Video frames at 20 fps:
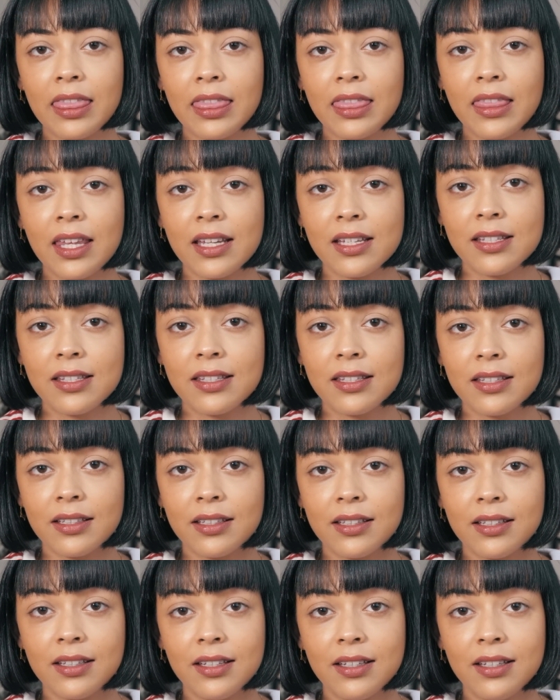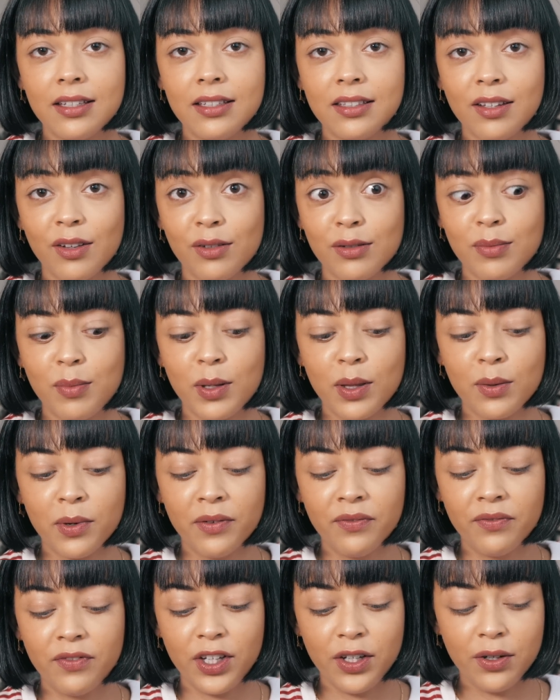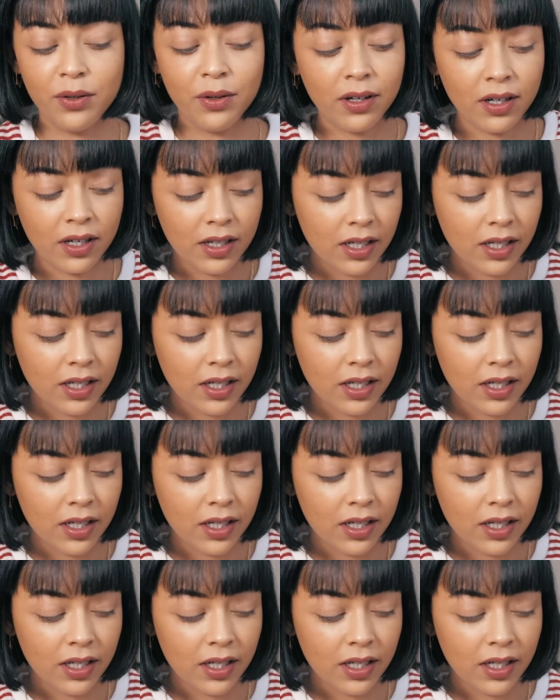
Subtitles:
this is going to be the one for you.